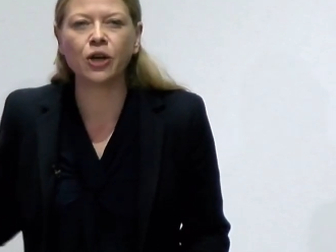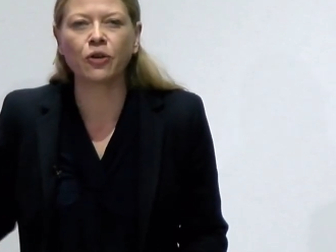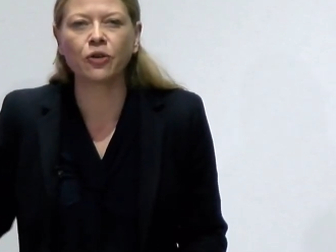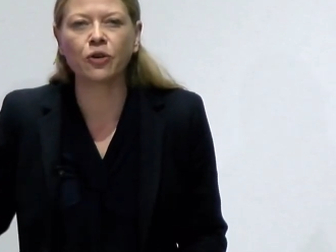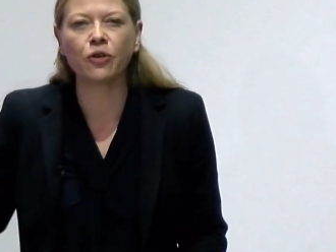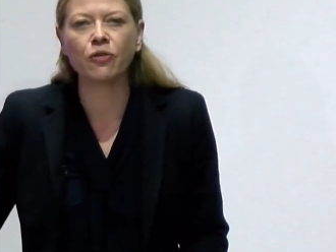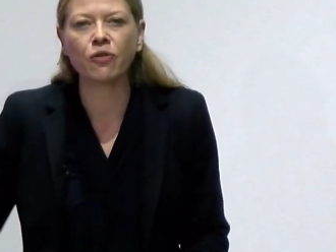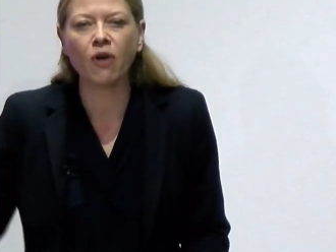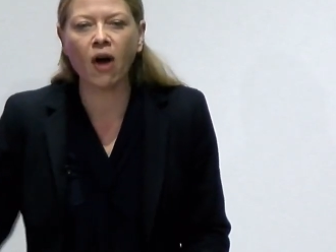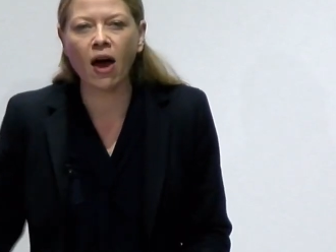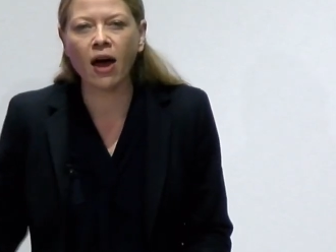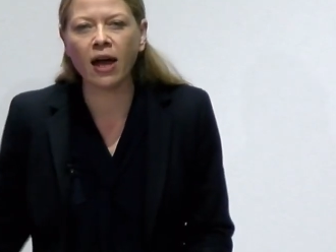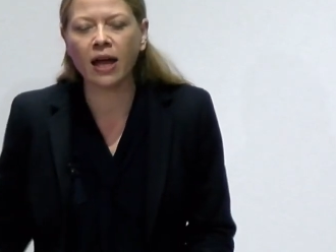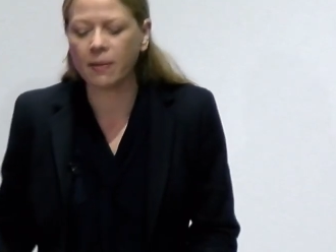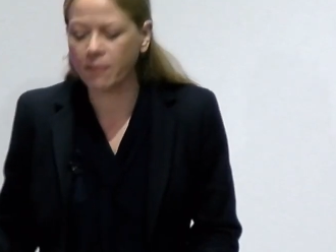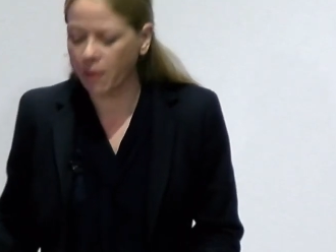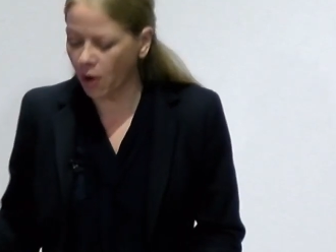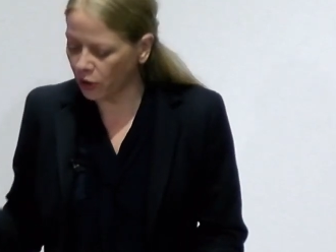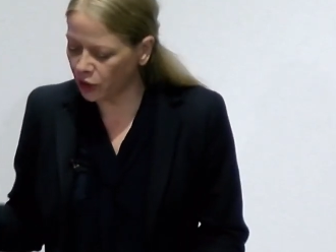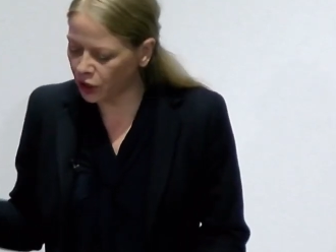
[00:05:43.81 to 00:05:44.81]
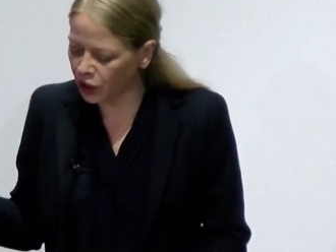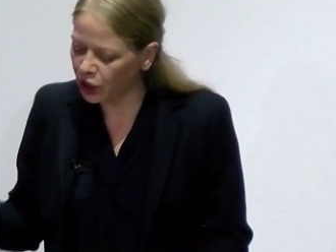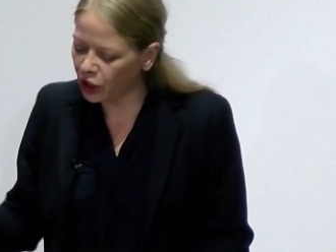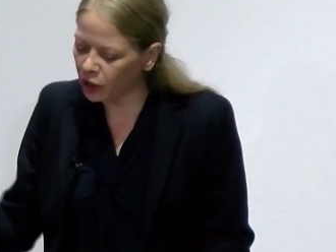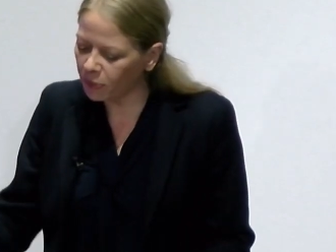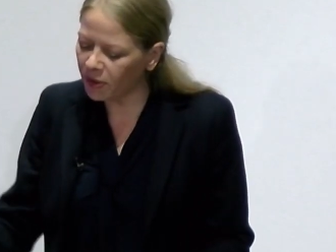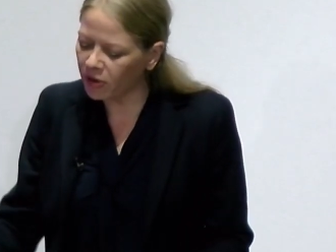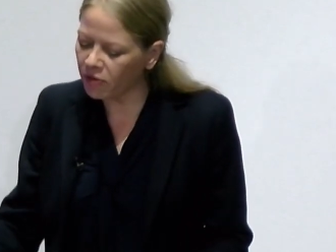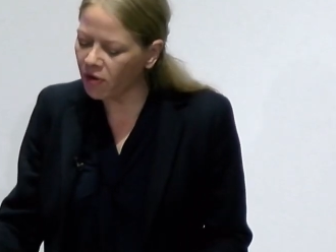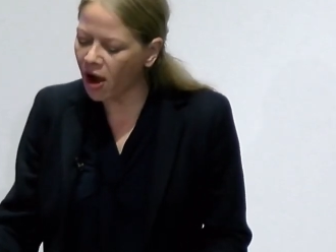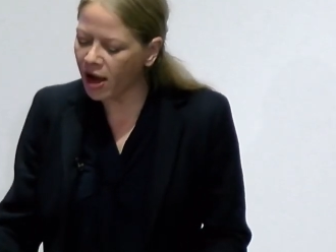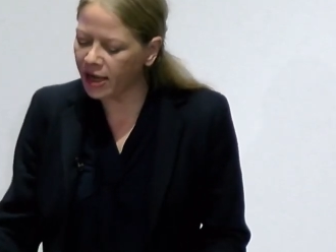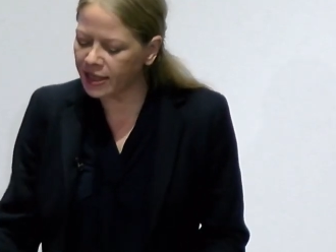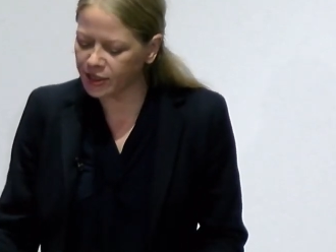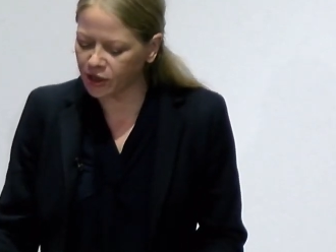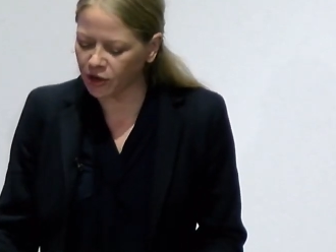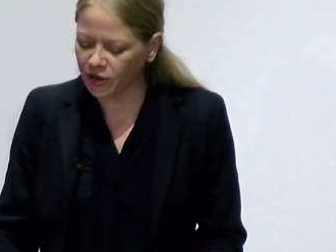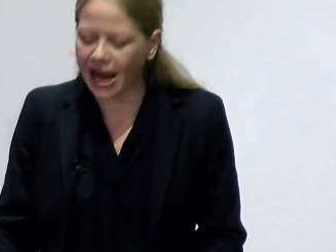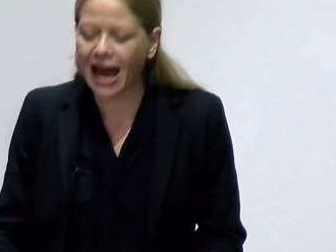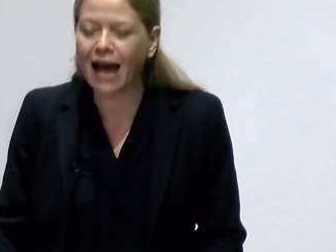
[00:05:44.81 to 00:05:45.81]
on crime, on human rights,
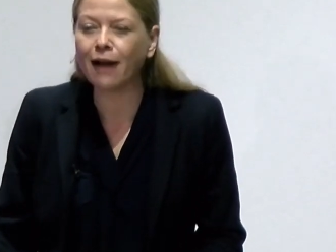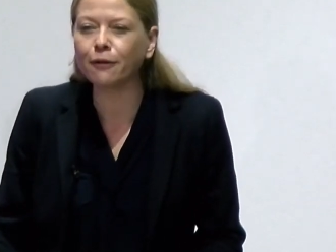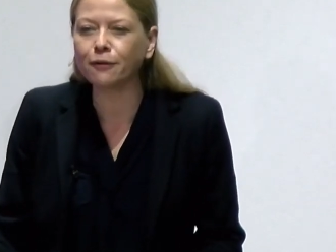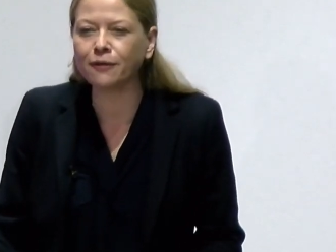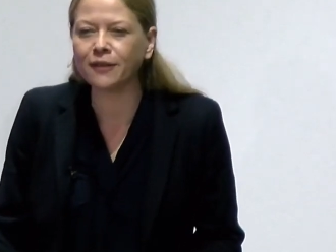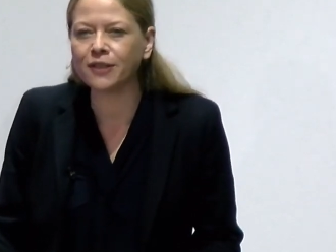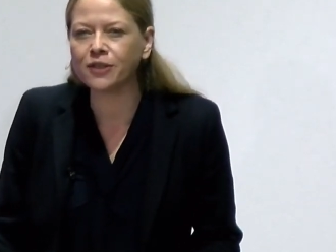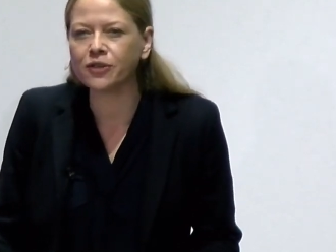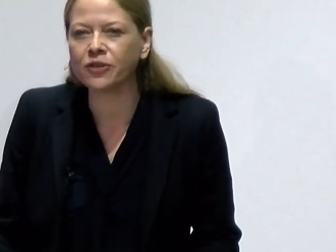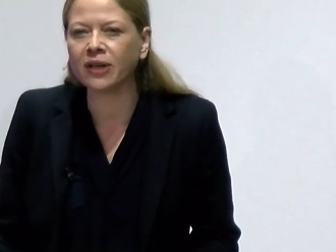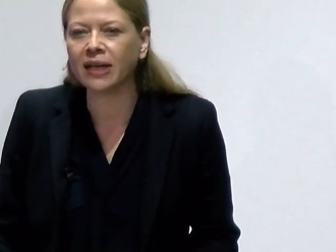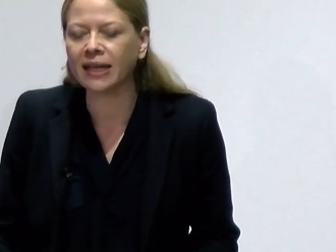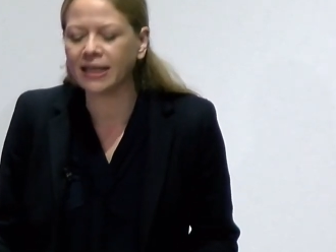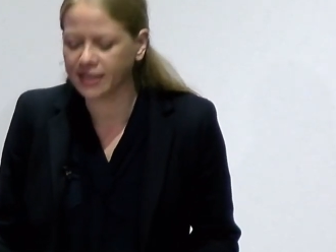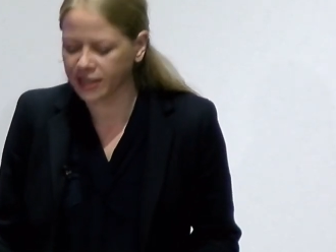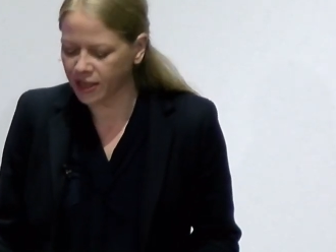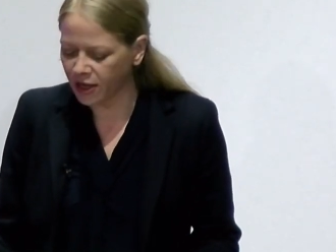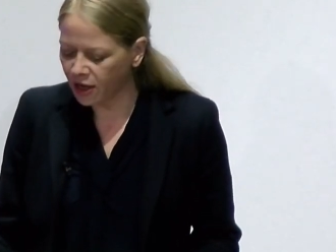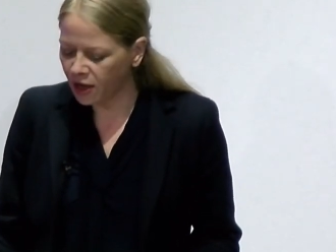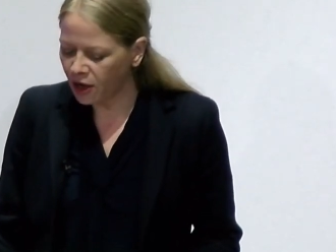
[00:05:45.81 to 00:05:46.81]
on healthy streets,